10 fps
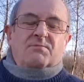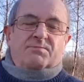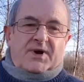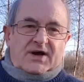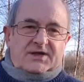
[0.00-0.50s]

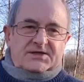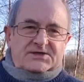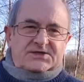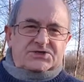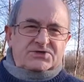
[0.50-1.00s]
But
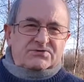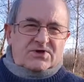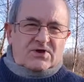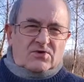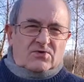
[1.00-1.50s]
did you
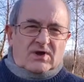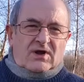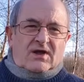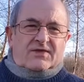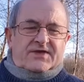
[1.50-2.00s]
know
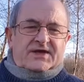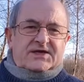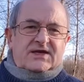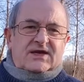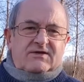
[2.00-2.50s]
that
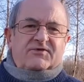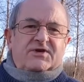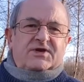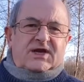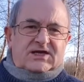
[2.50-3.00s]

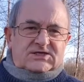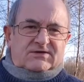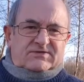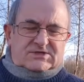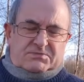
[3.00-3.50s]
even
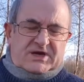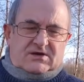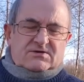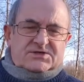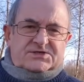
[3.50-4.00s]
native
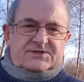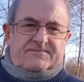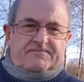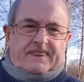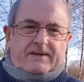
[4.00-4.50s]
speakers
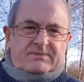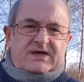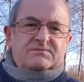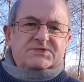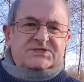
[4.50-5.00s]

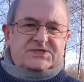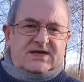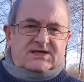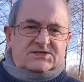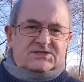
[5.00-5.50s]
make
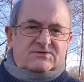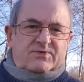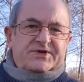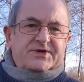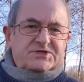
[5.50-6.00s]
mistakes
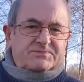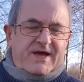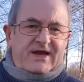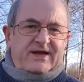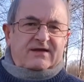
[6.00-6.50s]
with their
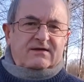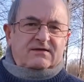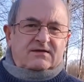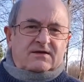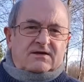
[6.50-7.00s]
spelling
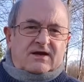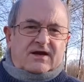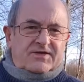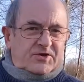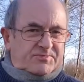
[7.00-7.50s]

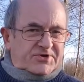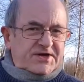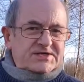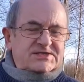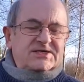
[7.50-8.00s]
and their
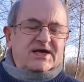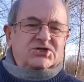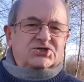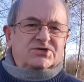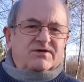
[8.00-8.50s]

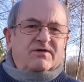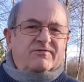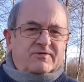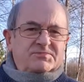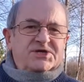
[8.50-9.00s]
pronunciation
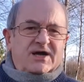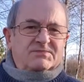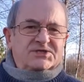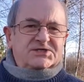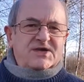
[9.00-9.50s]
from time
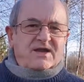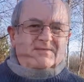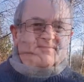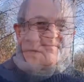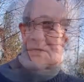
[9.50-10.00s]
to
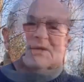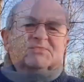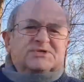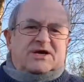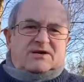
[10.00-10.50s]
time?
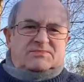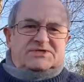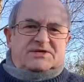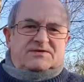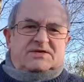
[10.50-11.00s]

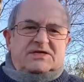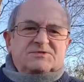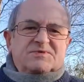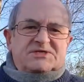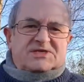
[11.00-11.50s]
Sometimes
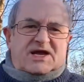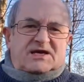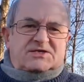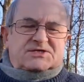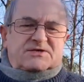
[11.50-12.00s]
these
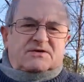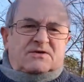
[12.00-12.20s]
mistakes